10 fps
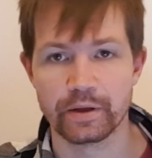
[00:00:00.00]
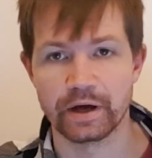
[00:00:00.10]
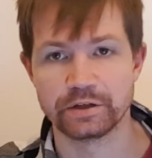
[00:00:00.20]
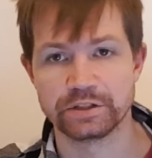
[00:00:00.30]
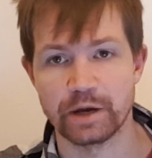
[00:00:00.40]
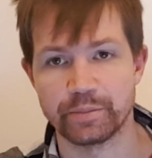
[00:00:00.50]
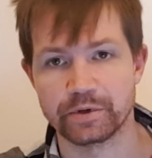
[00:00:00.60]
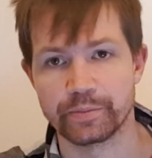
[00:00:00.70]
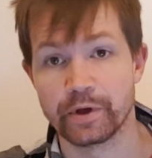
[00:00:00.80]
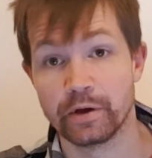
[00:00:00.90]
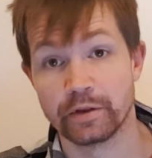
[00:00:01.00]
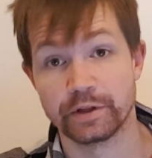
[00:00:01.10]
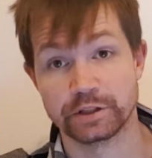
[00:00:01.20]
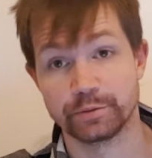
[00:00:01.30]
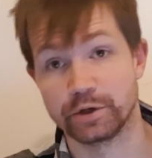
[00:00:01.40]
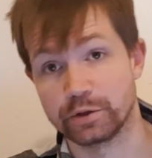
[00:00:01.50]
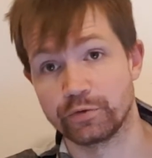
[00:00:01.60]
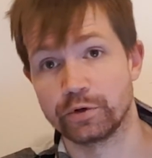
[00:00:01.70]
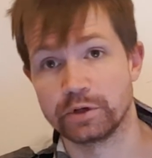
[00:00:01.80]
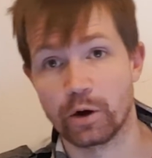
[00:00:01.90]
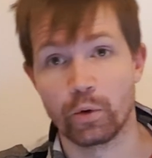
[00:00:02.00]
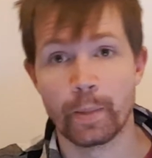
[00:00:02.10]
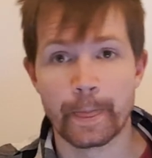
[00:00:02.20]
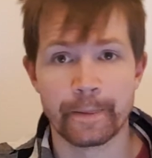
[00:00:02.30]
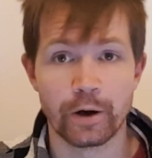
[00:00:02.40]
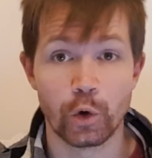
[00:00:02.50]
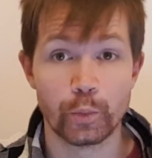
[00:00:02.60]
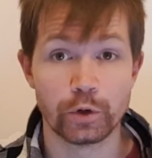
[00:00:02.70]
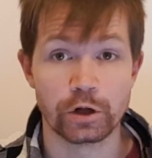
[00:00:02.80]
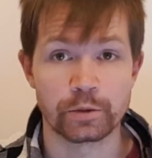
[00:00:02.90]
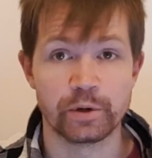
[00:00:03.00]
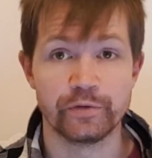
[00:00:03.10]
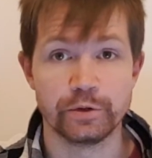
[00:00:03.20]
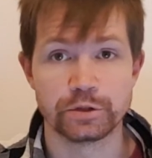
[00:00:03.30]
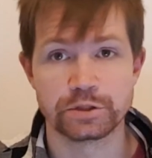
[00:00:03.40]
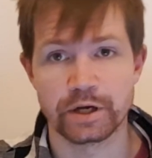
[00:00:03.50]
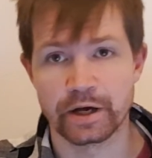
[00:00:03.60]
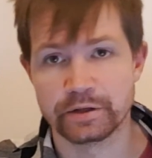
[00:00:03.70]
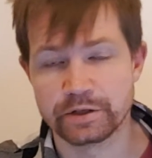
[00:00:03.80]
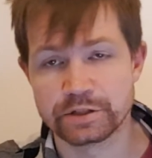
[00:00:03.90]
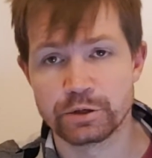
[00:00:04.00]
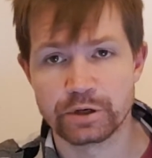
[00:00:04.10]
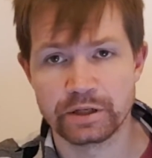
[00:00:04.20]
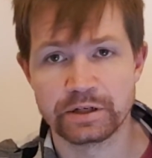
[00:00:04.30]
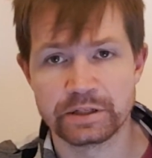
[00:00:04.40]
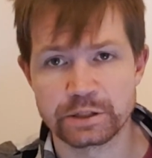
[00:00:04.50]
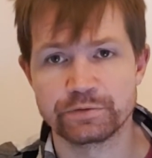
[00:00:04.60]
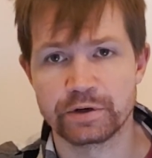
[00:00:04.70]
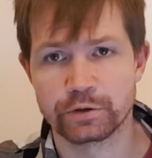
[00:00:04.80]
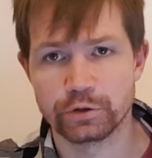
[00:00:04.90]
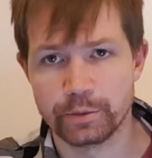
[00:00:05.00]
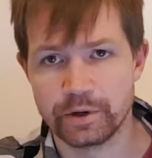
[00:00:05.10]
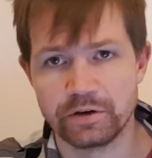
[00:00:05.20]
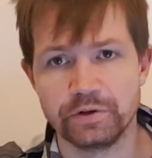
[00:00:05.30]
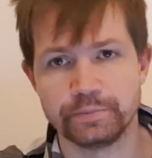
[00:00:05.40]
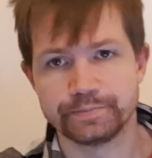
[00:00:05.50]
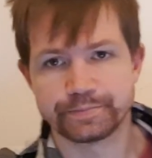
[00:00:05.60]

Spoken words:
And tapping. That's about it for now. I hope you like my reviews and see you again in the next Franconian review.